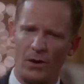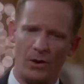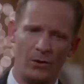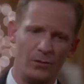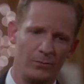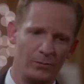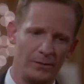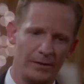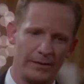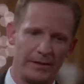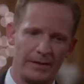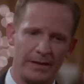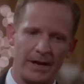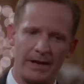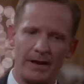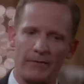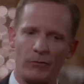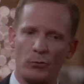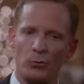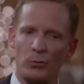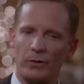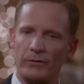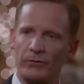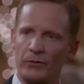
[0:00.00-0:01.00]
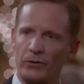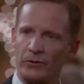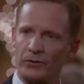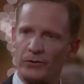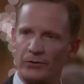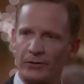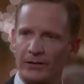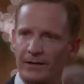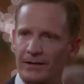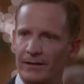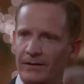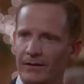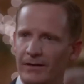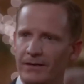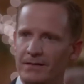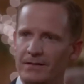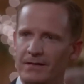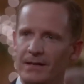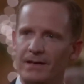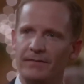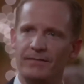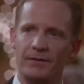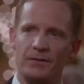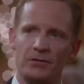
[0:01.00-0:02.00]
Oh, well, then I never would have heard your
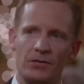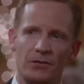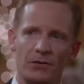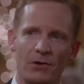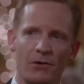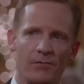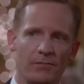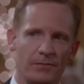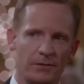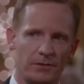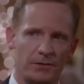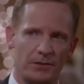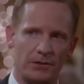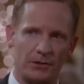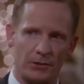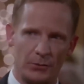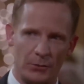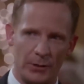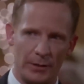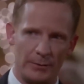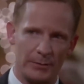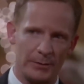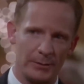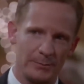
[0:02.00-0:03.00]
hilarious efficient-officient